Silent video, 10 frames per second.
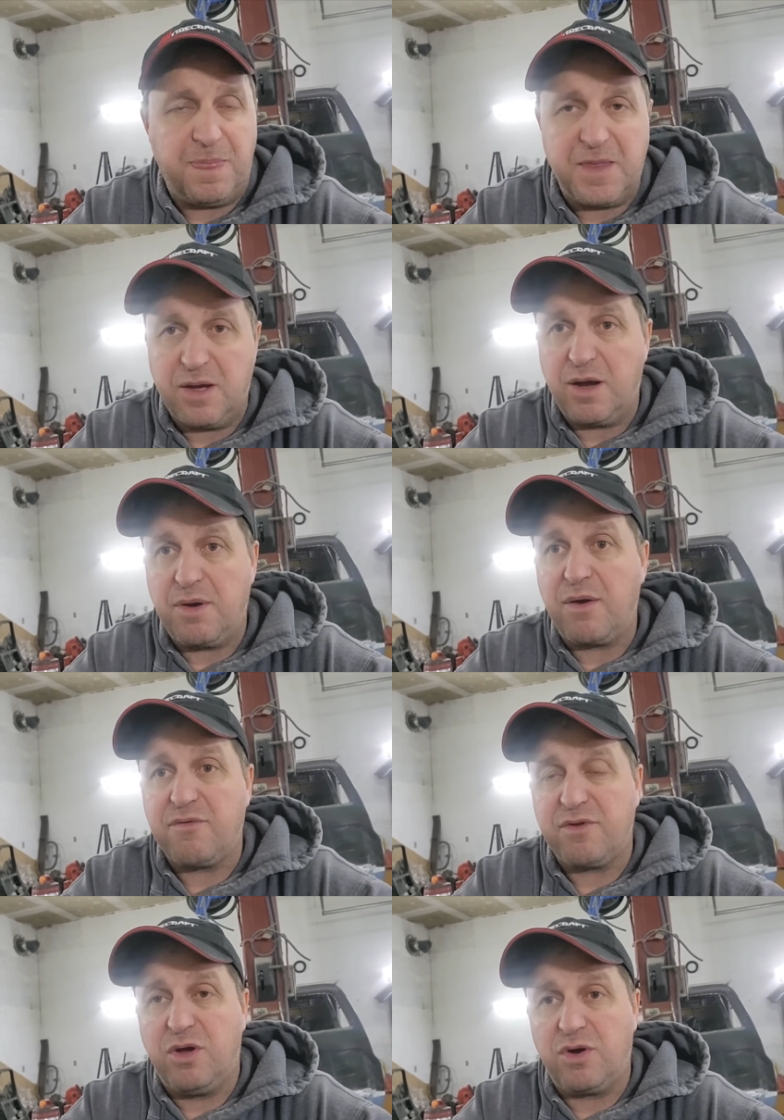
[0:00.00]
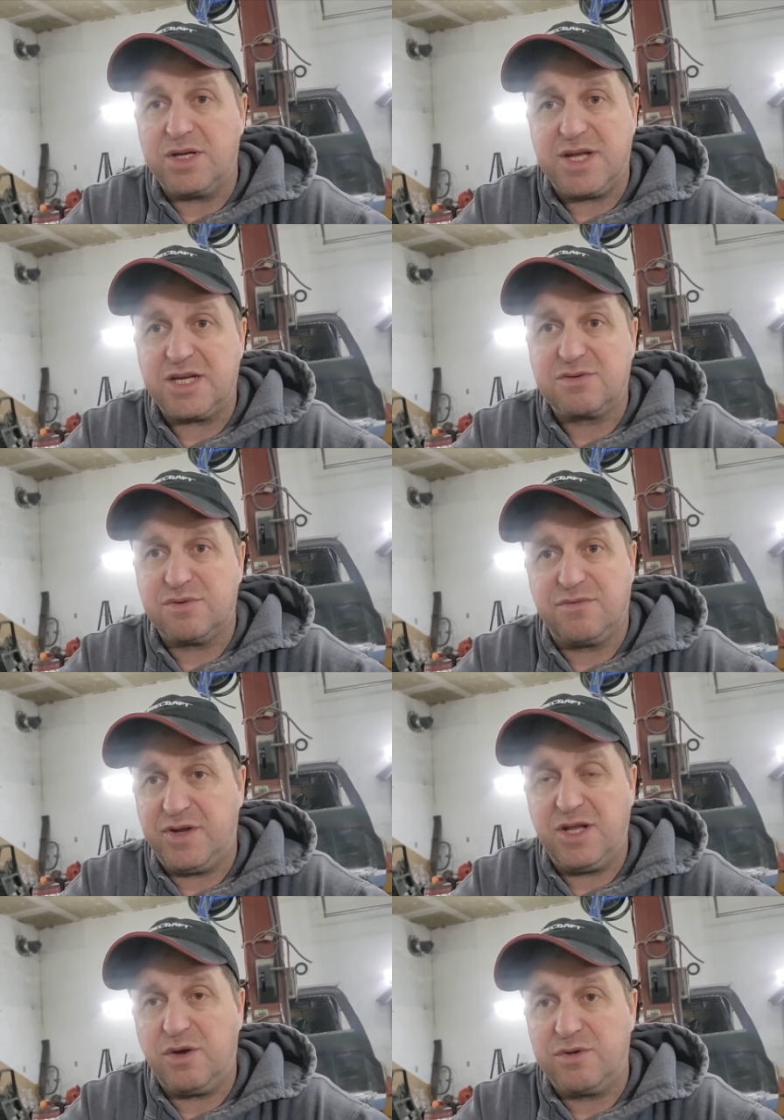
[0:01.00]
however long it takes for the
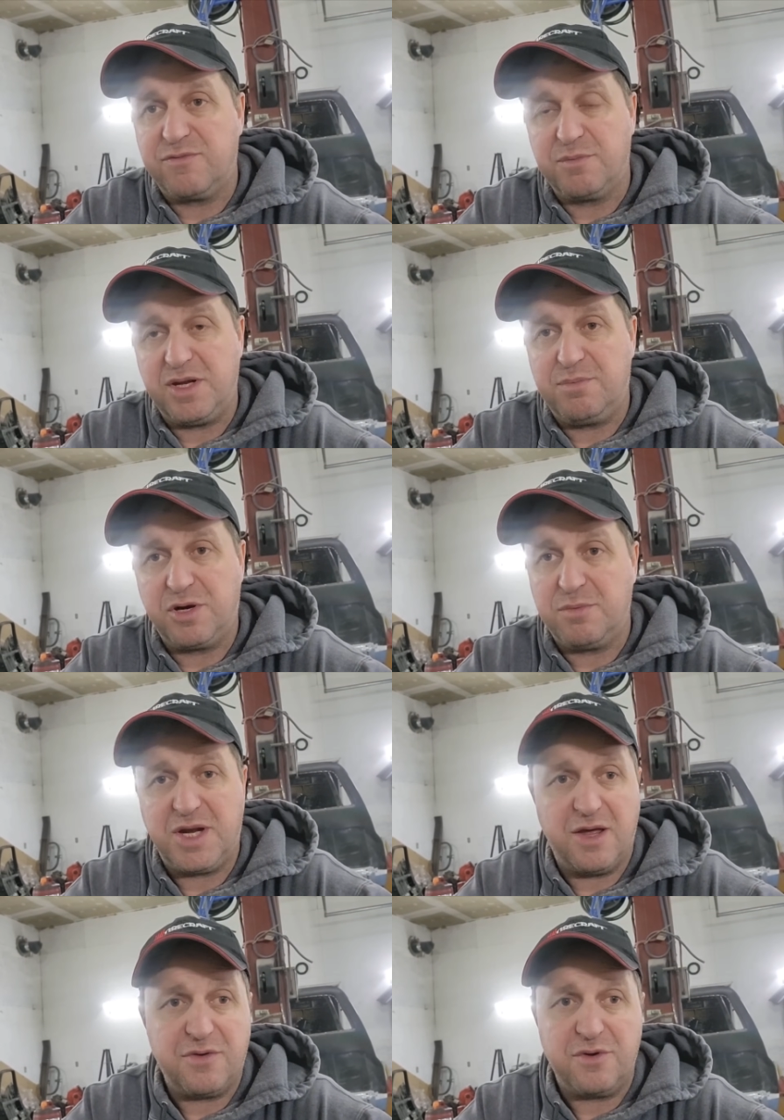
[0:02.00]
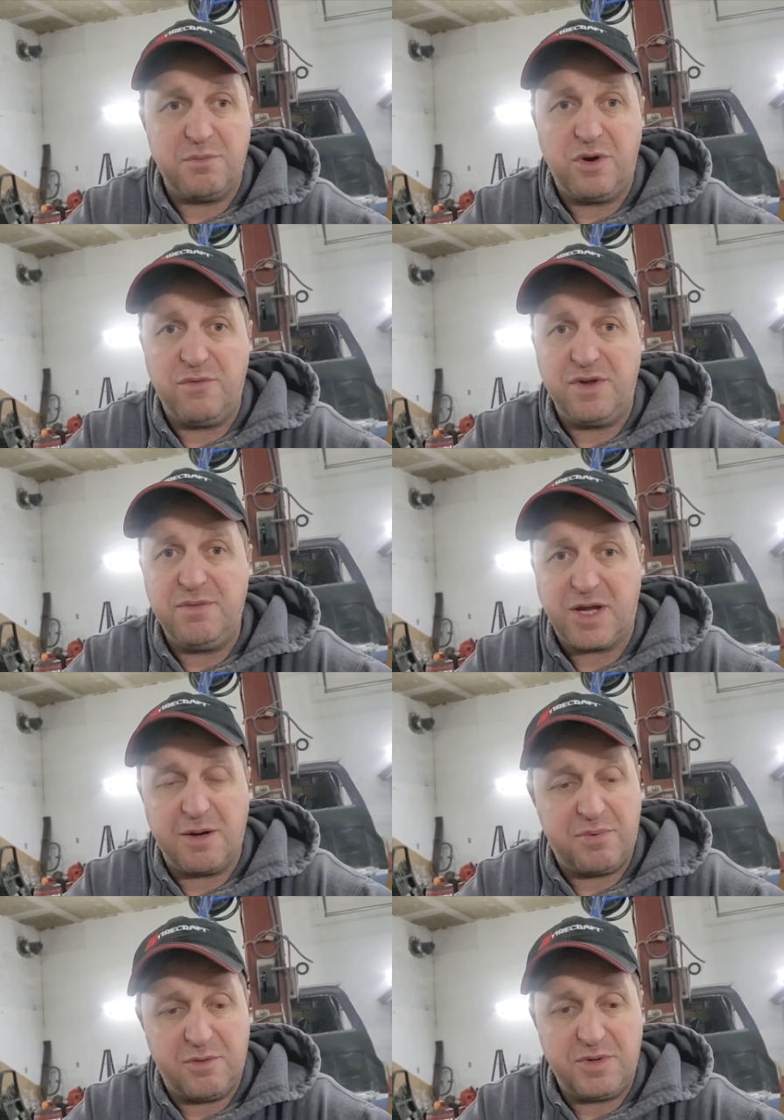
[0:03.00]
video for me to put them together in a movie. You got to
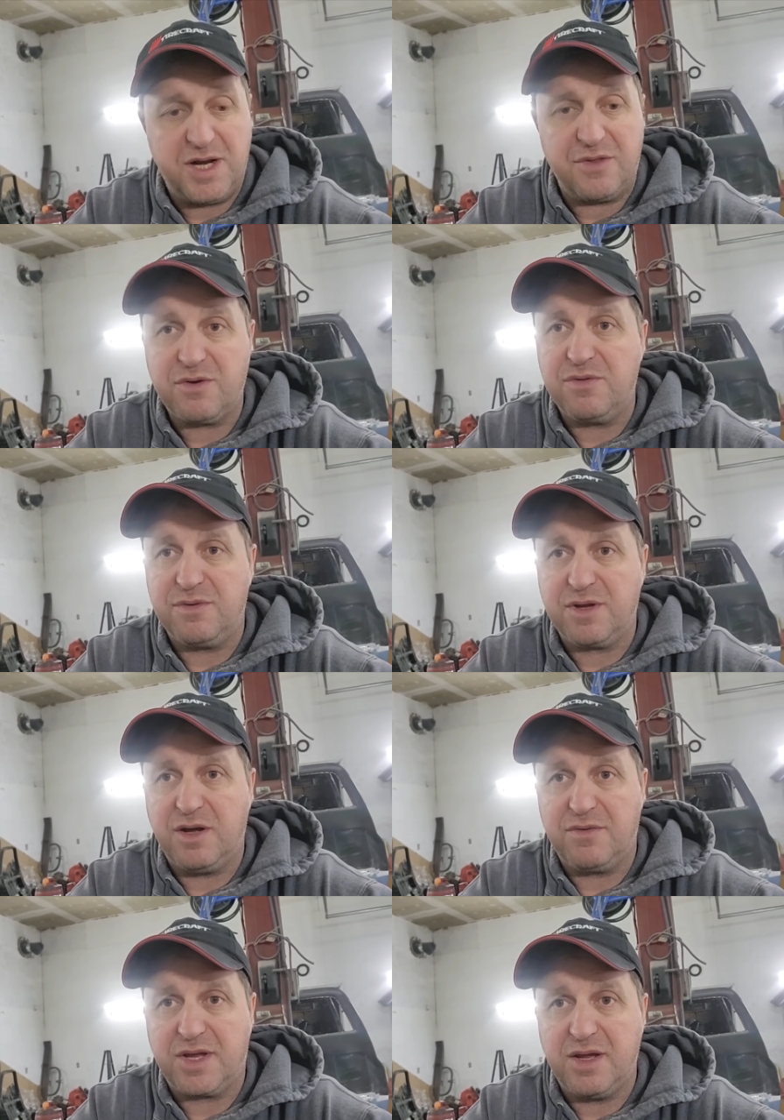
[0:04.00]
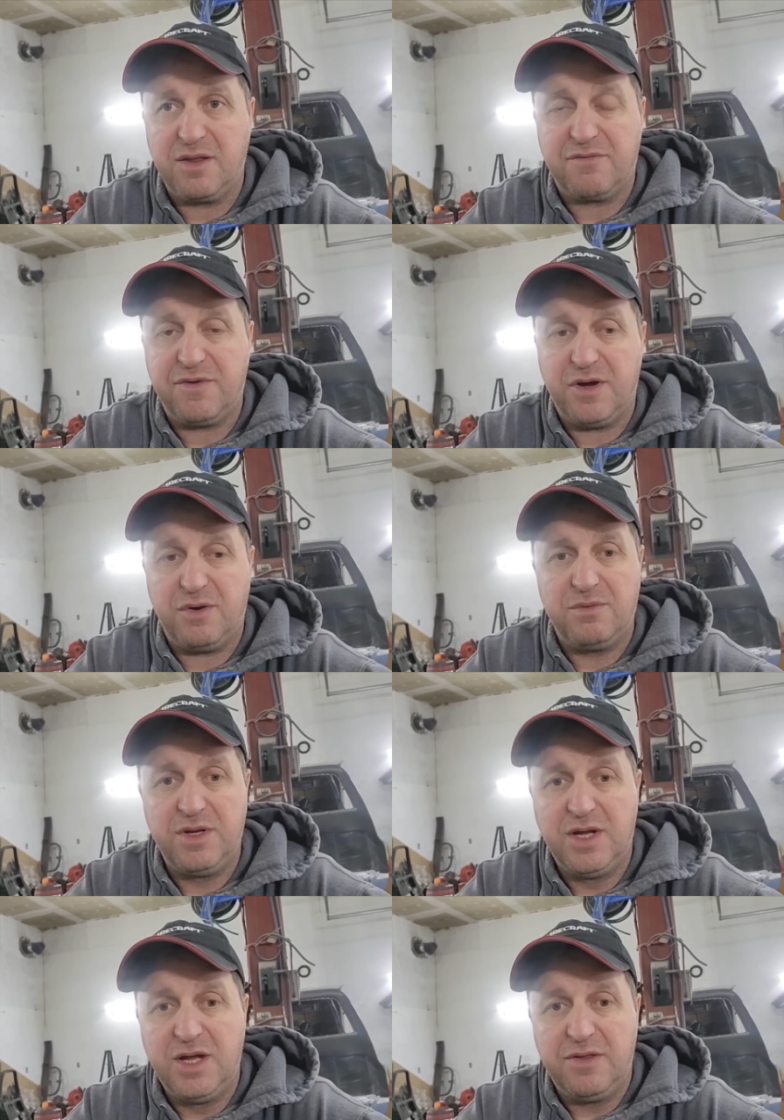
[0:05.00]
put them together on the phone,
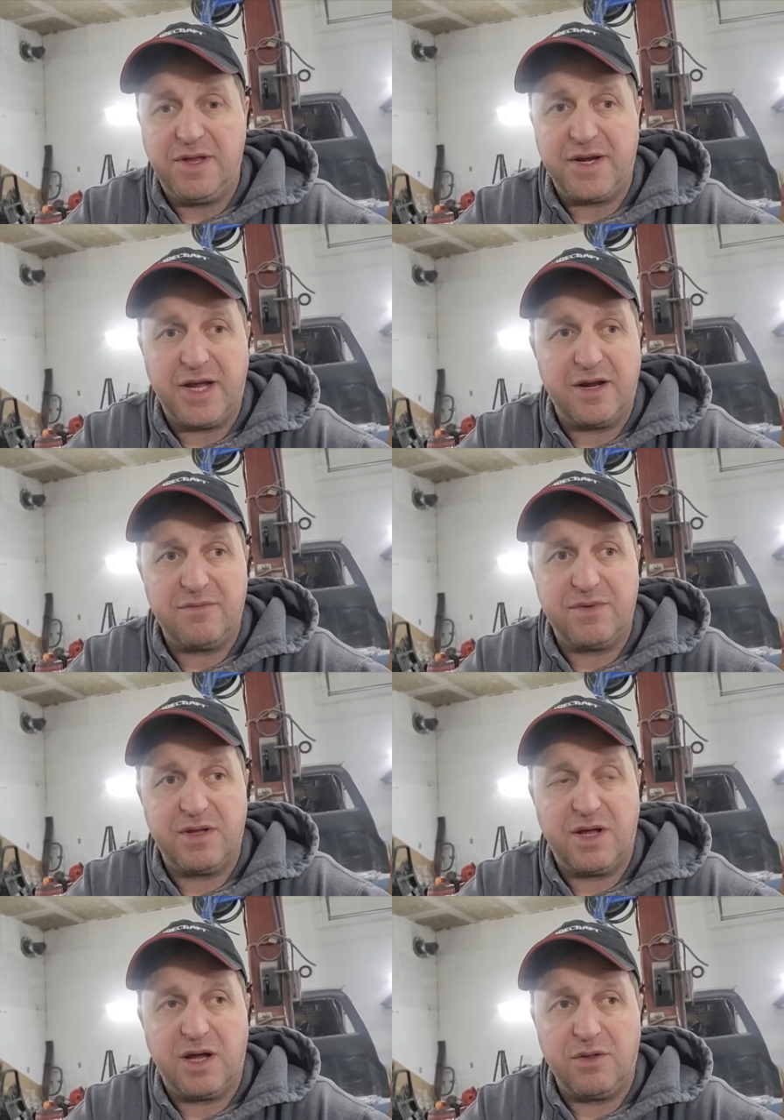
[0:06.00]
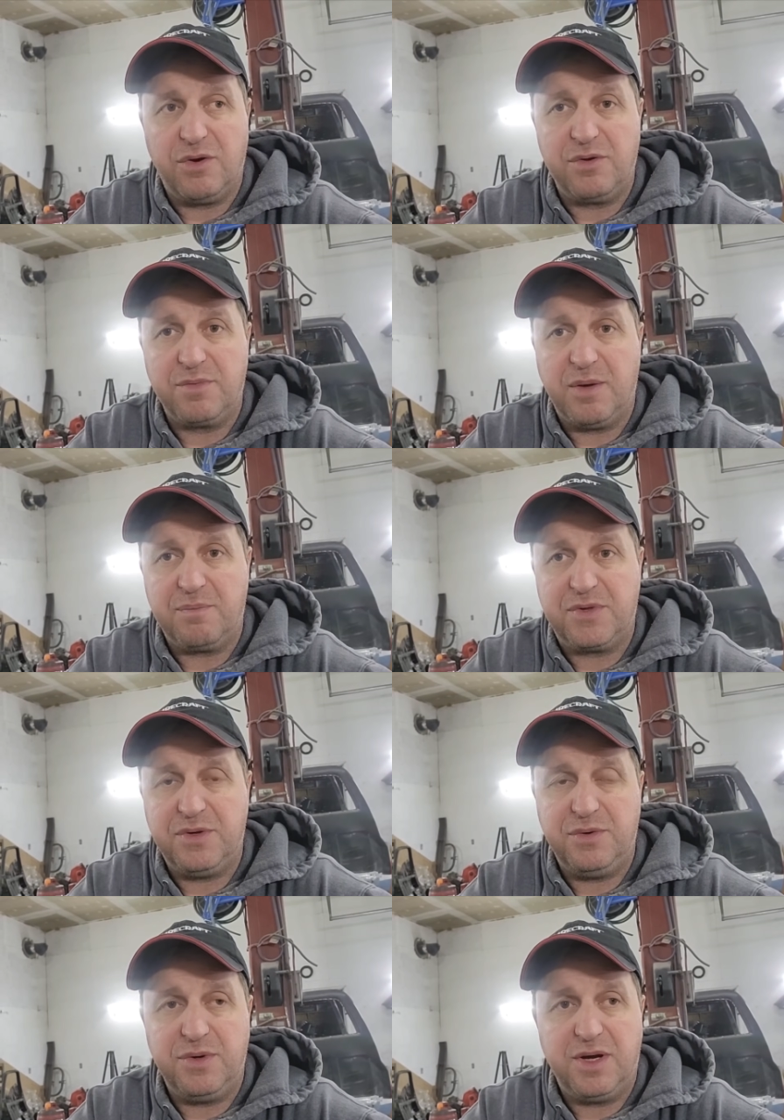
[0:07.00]
then you got to load them up
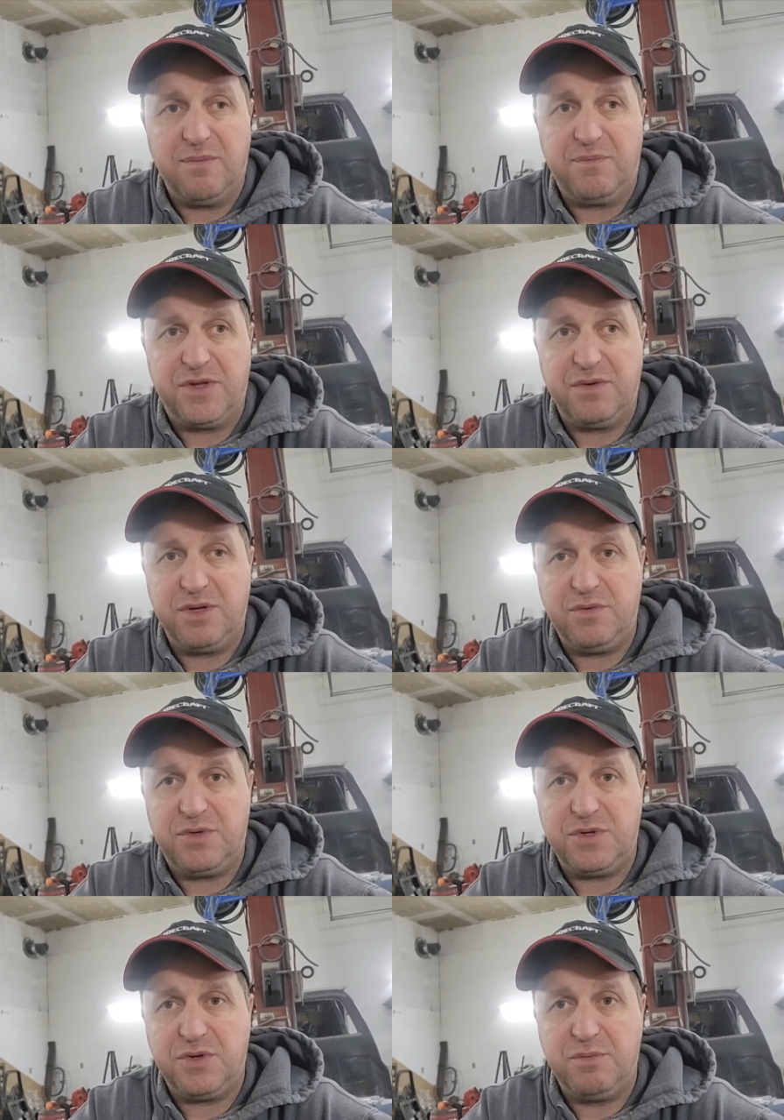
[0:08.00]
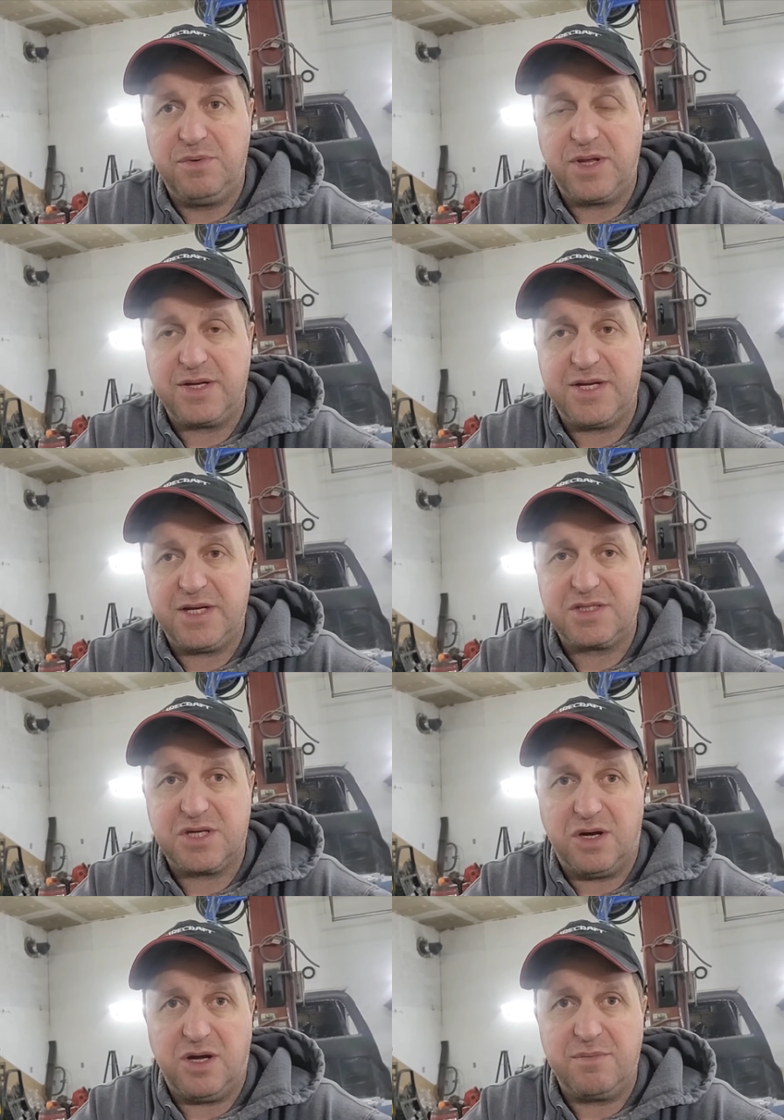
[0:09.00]
to YouTube, and that takes
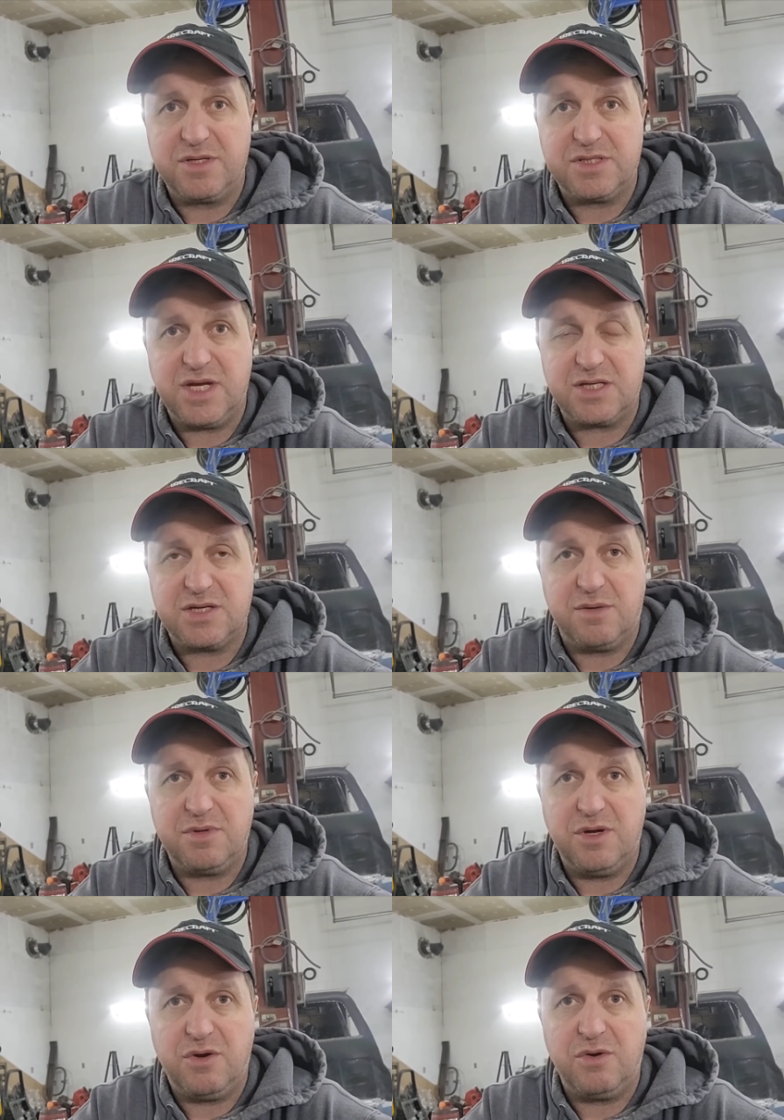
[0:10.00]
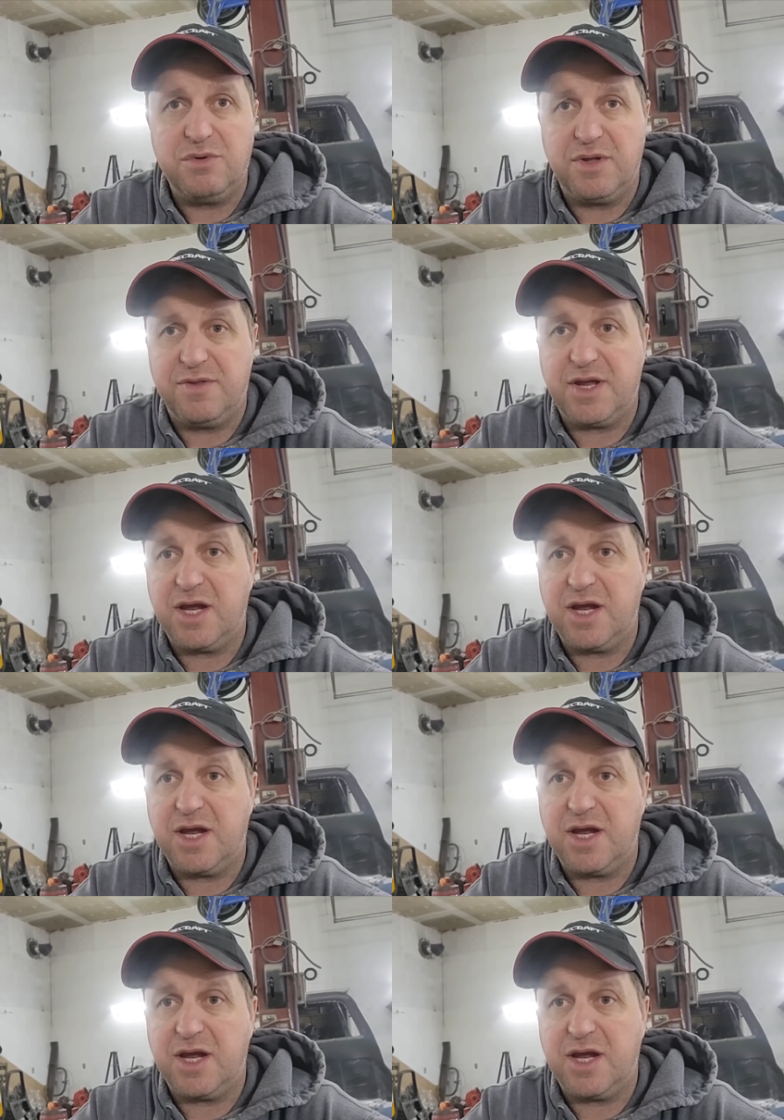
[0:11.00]
time because it takes time to load, and then they got